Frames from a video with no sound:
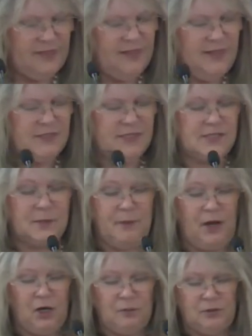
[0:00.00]
Says is the
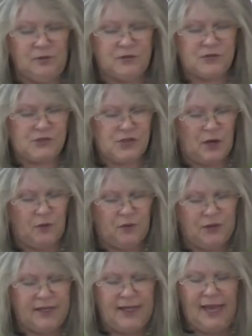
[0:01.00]
parable of the sower.
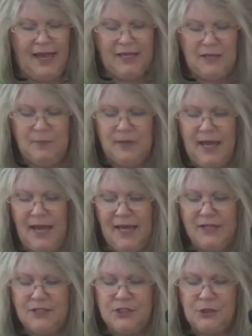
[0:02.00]
Again, he
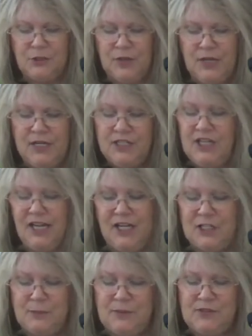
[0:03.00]
began to
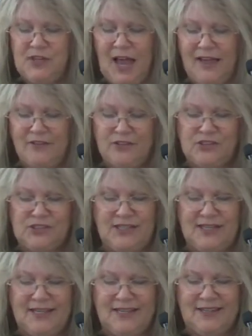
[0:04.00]
teach beside the
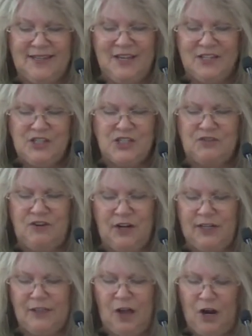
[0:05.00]
sea. Such a
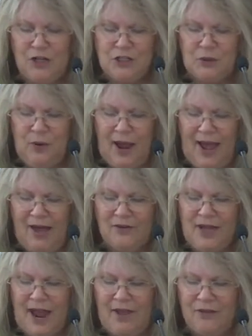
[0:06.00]
very large crowd
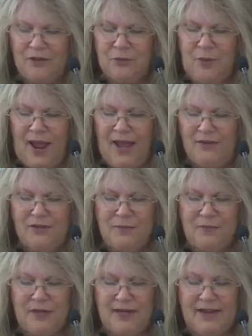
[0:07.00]
gathered around
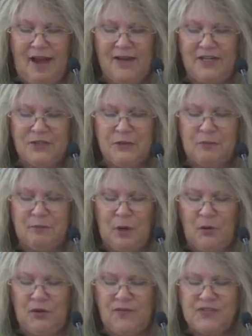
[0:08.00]
him that he got into a
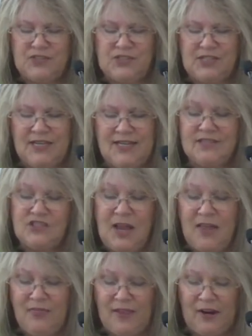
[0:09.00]
boat on the sea and
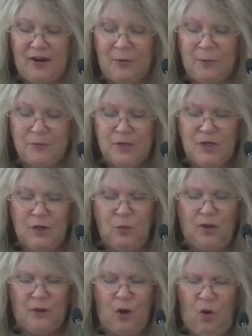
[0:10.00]
sat there,
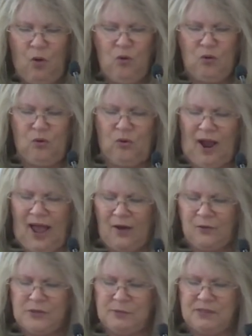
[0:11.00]
while the whole
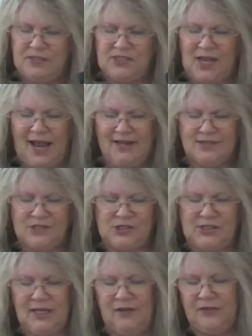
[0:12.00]
crowd was beside the
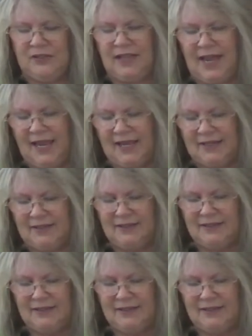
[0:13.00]
sea on the land.